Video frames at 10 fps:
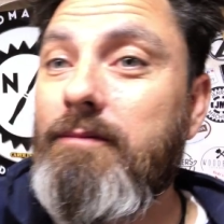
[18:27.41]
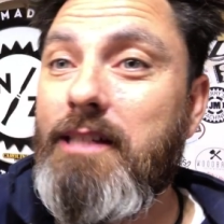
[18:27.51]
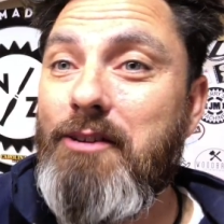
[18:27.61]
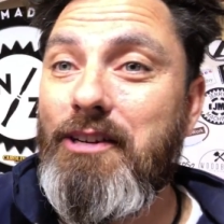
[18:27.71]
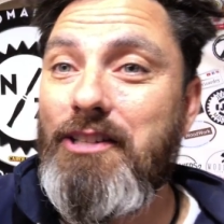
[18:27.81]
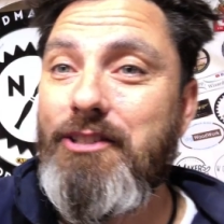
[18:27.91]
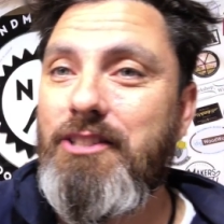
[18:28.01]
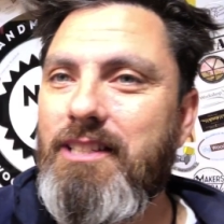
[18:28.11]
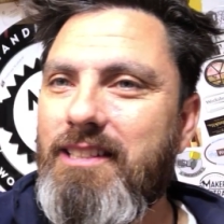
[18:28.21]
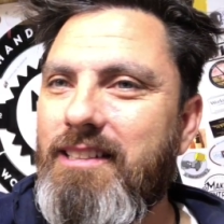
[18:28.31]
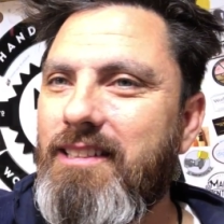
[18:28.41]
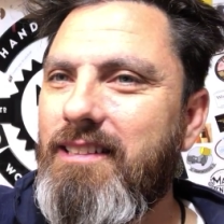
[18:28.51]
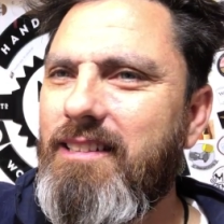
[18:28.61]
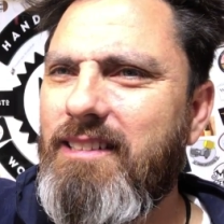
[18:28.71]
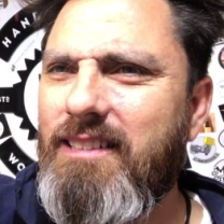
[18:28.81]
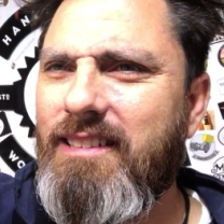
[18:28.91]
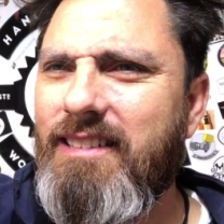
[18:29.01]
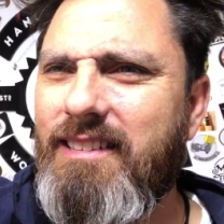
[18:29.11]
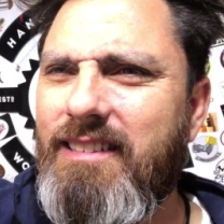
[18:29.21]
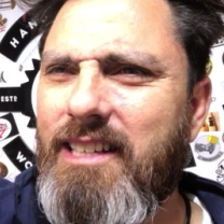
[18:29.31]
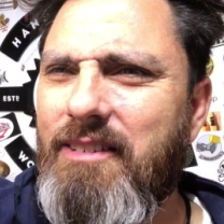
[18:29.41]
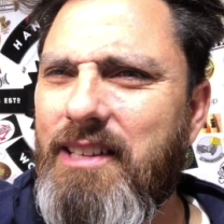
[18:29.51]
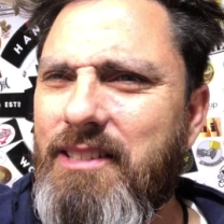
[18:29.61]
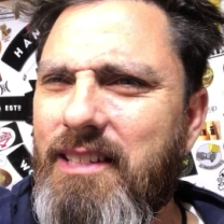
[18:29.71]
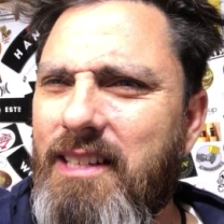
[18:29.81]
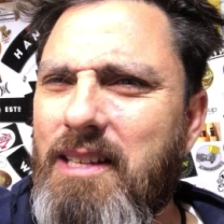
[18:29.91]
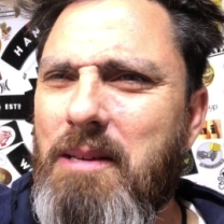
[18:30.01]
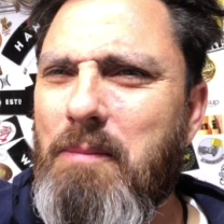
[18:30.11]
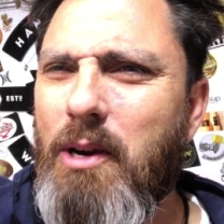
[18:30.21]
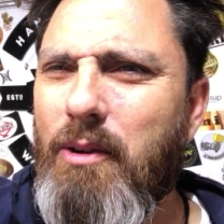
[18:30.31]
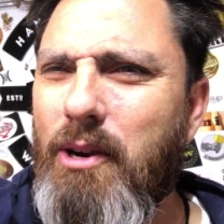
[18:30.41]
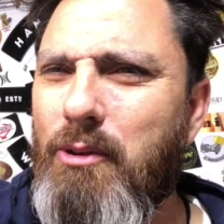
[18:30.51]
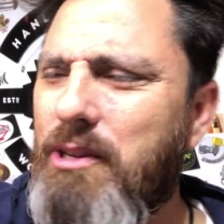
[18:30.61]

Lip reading: There it is. There it is. Micro